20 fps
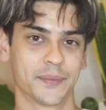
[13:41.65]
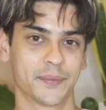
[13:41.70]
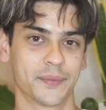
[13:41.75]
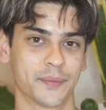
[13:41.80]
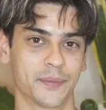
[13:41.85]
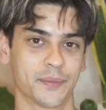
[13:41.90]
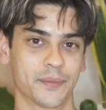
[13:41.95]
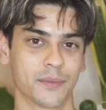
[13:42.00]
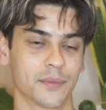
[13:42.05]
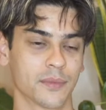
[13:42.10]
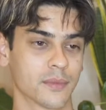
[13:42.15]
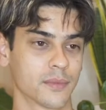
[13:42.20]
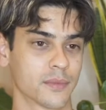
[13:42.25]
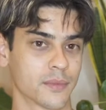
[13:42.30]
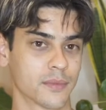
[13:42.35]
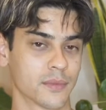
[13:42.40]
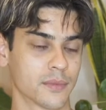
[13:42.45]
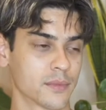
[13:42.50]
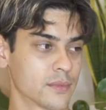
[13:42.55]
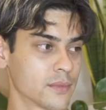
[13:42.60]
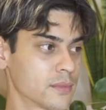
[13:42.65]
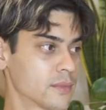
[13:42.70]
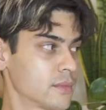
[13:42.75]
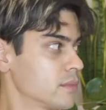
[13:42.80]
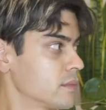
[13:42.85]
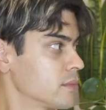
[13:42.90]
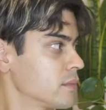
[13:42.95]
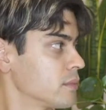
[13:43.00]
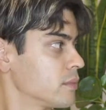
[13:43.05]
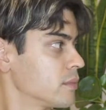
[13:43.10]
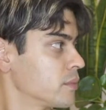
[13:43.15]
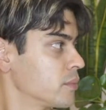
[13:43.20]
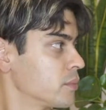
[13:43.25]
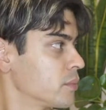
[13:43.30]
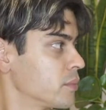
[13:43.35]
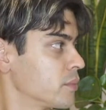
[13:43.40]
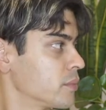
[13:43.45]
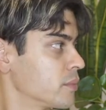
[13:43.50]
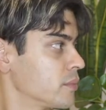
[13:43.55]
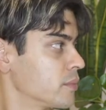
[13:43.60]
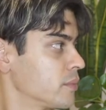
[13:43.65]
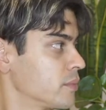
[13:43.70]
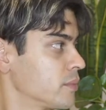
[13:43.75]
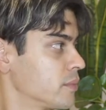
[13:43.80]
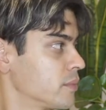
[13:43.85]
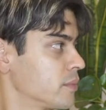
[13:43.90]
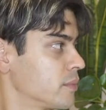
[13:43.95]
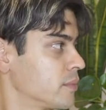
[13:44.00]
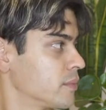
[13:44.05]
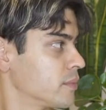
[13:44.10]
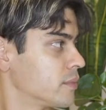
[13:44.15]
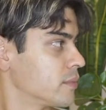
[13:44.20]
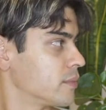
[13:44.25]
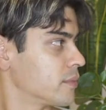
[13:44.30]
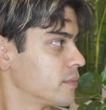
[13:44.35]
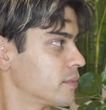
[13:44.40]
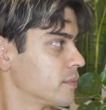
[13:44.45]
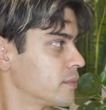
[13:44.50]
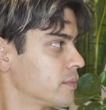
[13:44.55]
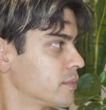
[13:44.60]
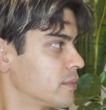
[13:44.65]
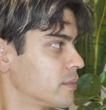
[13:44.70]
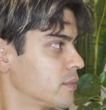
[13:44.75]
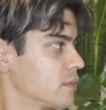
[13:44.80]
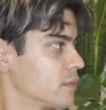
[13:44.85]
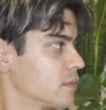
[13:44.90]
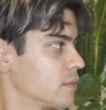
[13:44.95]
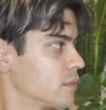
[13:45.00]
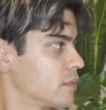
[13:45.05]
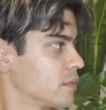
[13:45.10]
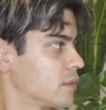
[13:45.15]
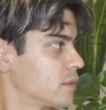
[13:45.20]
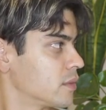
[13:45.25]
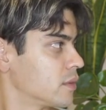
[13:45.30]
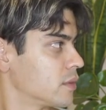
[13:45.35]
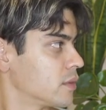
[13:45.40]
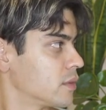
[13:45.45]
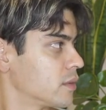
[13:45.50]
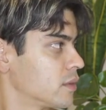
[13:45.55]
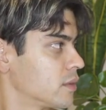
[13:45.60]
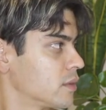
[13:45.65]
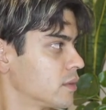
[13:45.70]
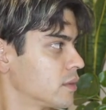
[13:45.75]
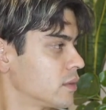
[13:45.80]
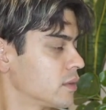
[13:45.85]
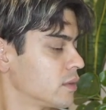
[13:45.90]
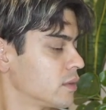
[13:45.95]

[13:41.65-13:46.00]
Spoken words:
No words are spoken by the person on screen.